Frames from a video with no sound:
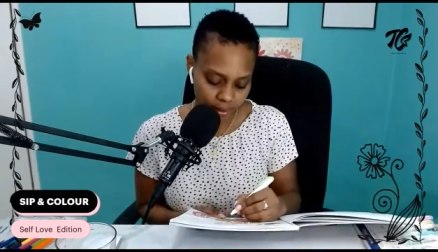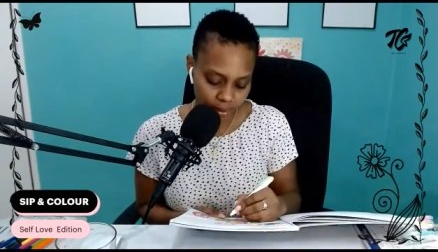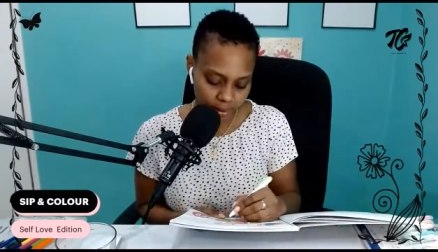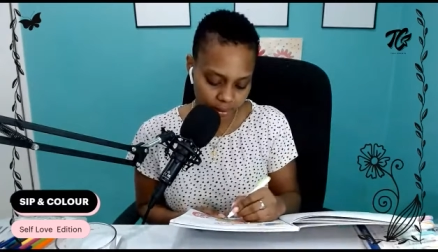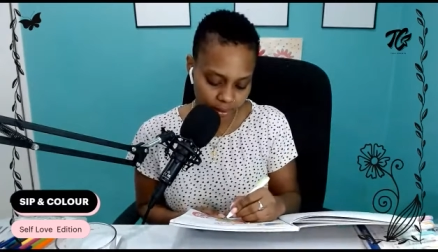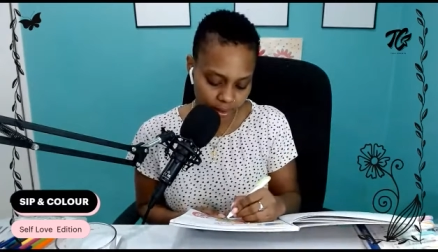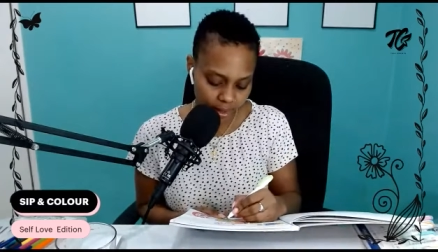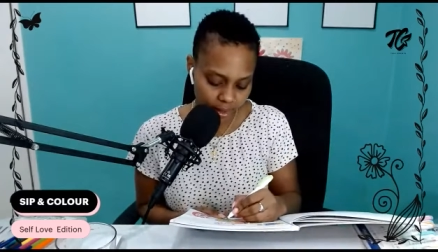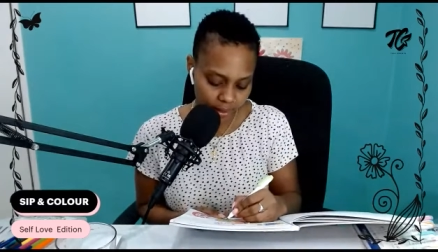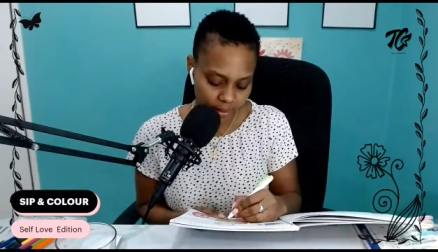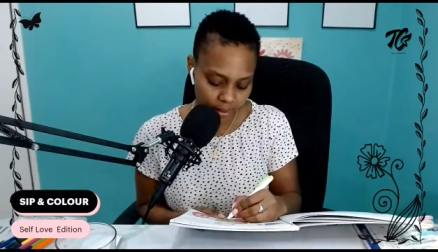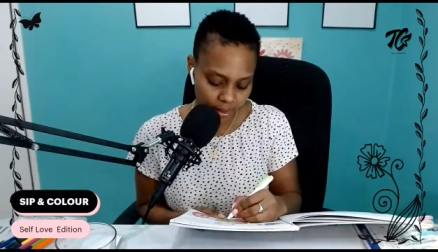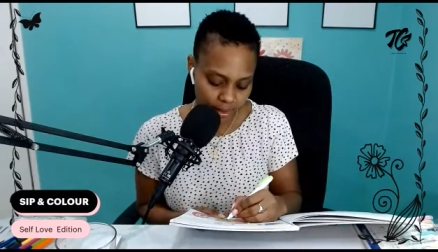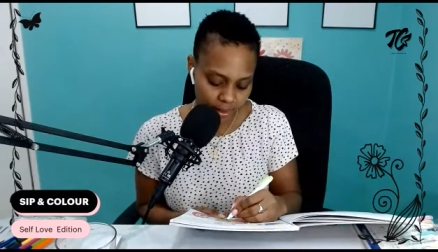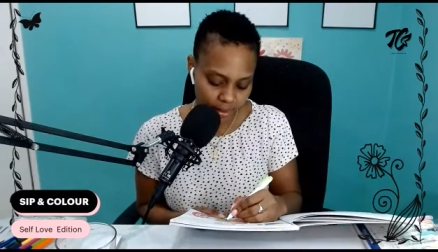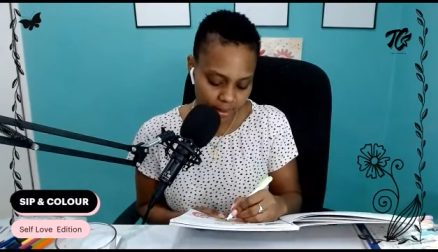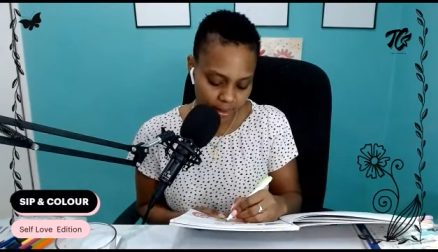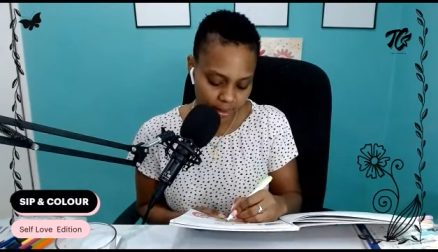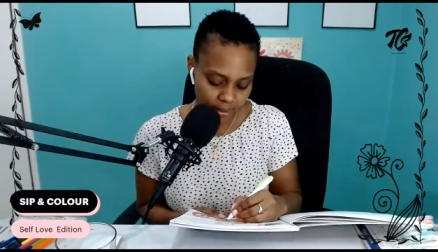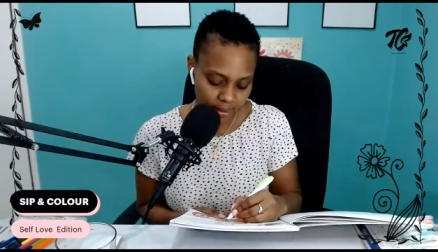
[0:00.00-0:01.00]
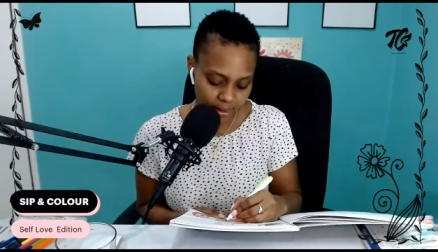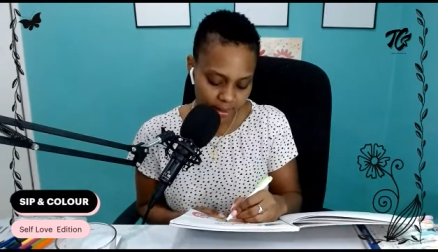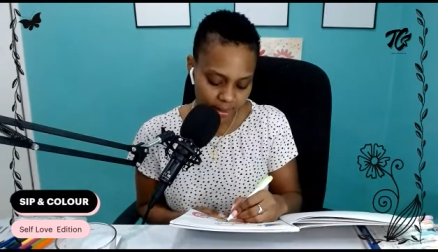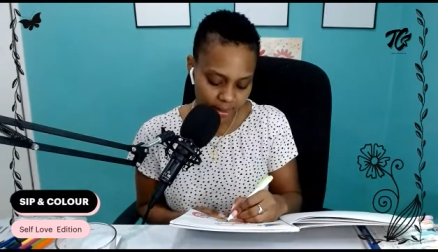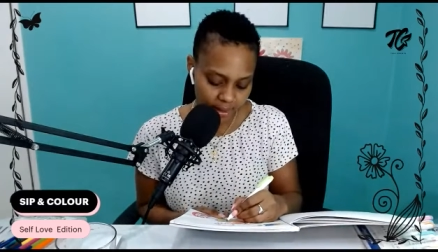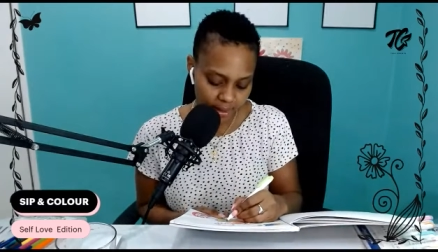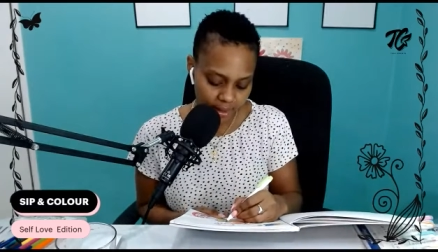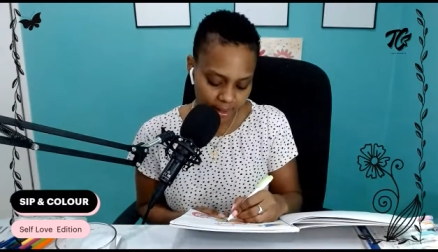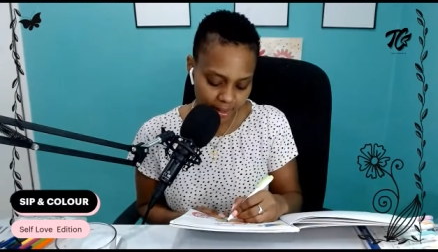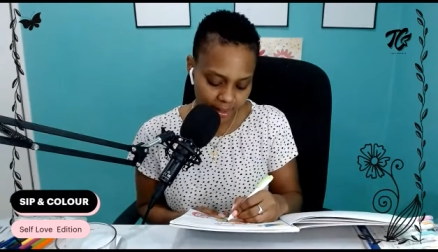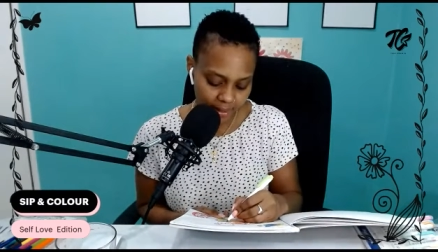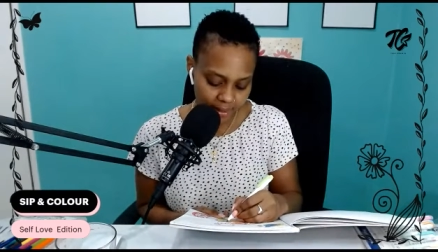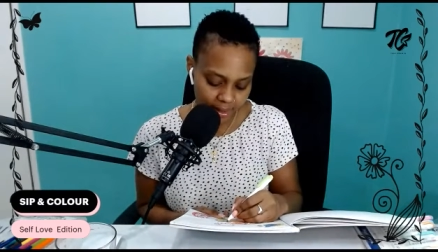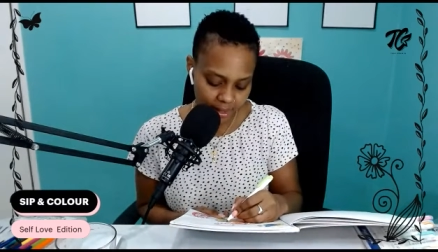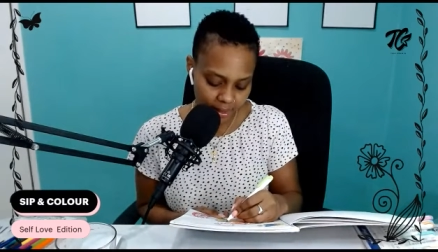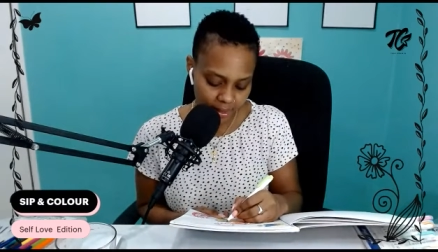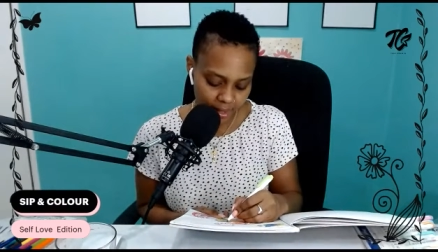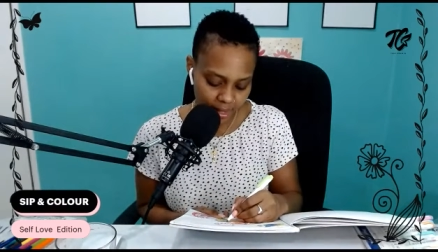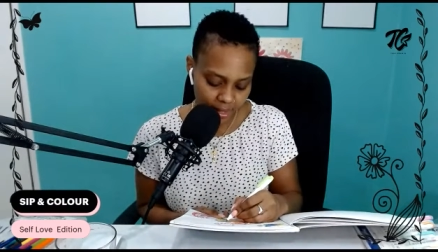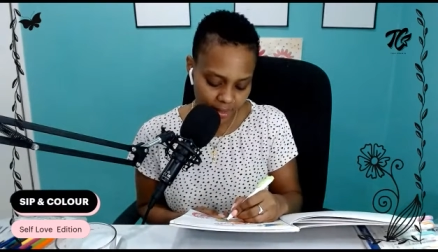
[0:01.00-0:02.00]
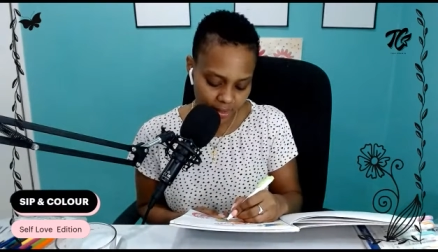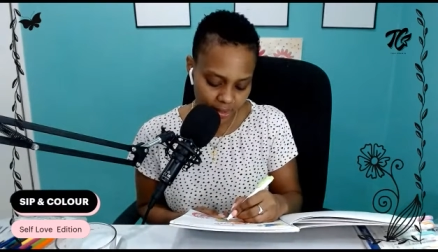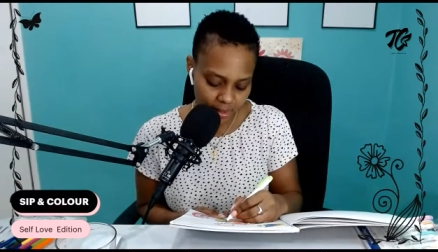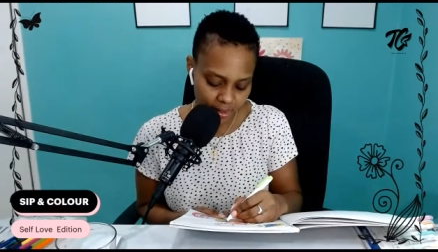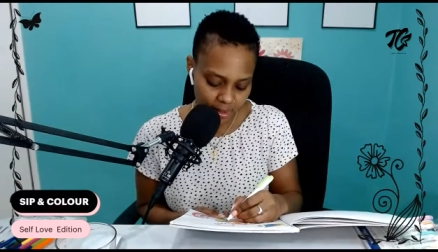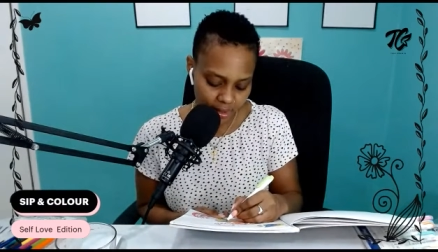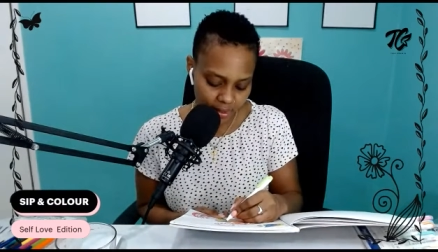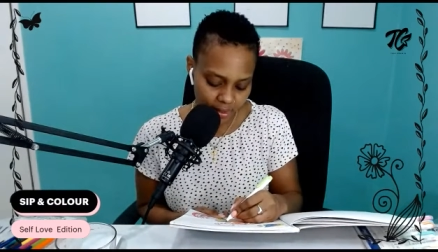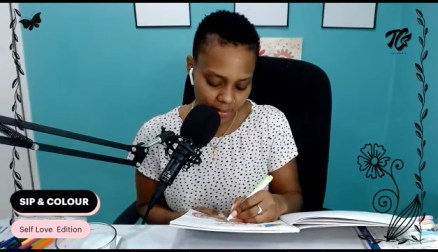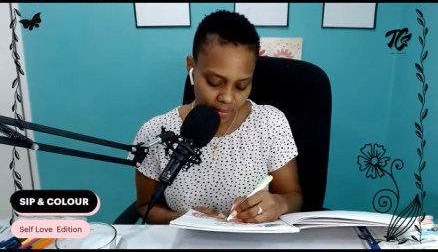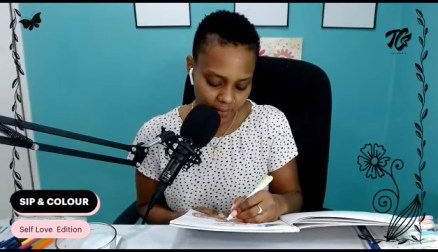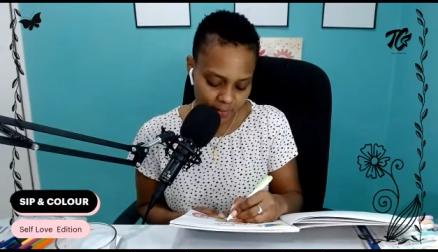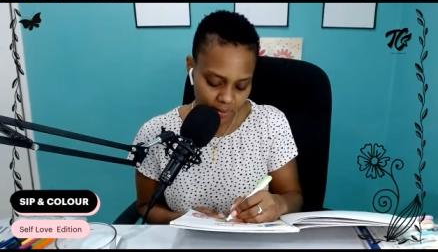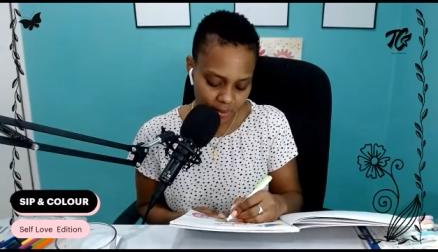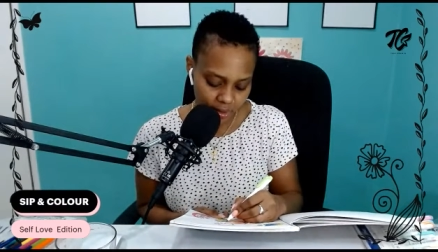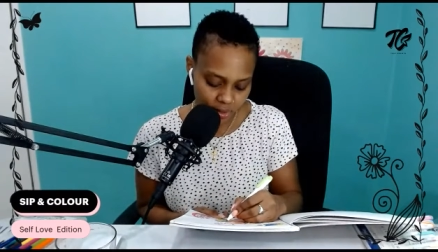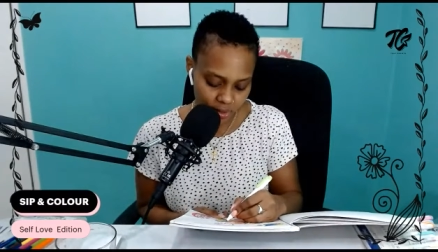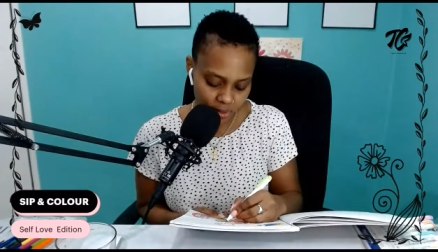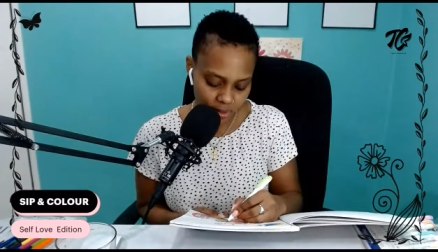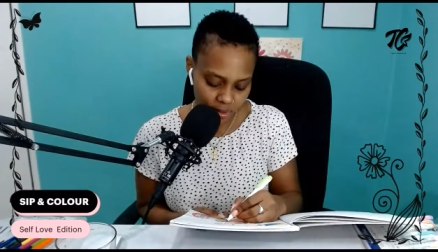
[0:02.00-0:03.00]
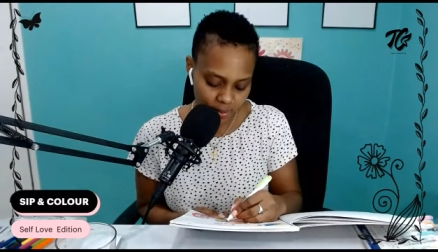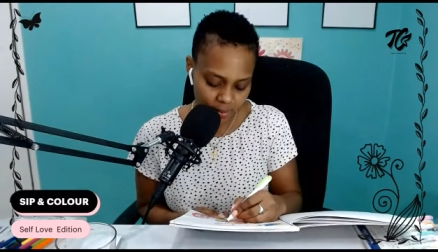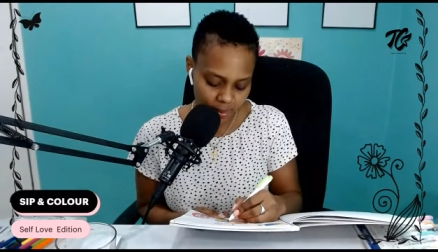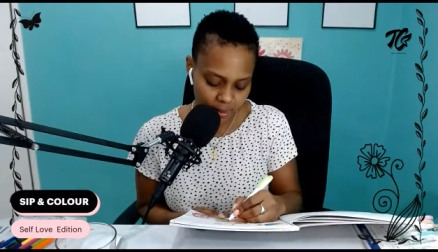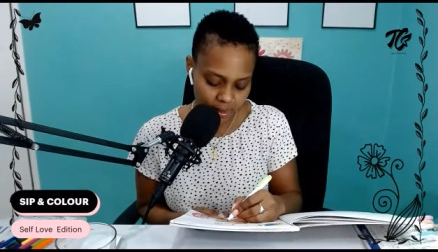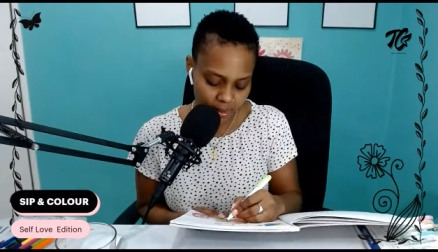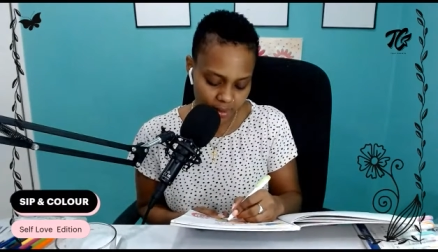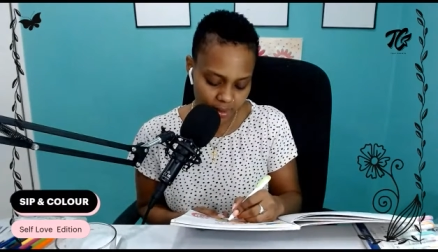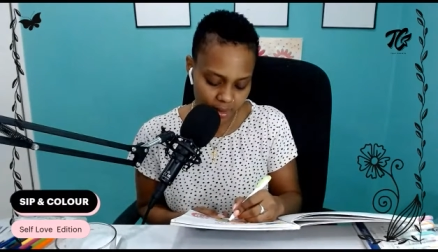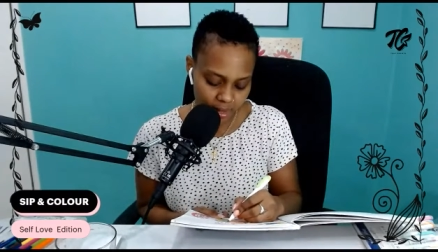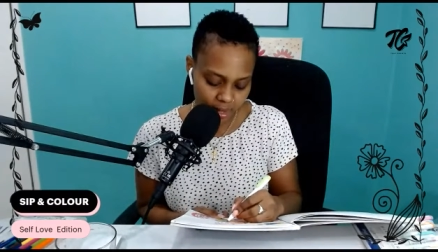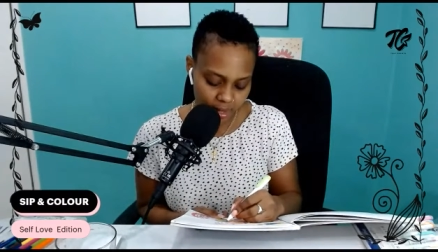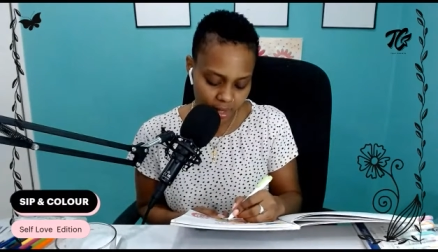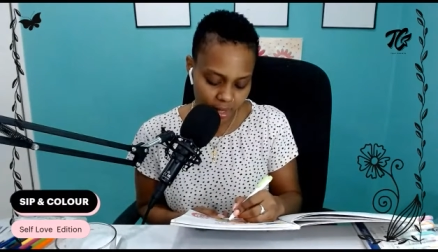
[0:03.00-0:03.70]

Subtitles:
All right. So I think tonight I'd actually get to finish this because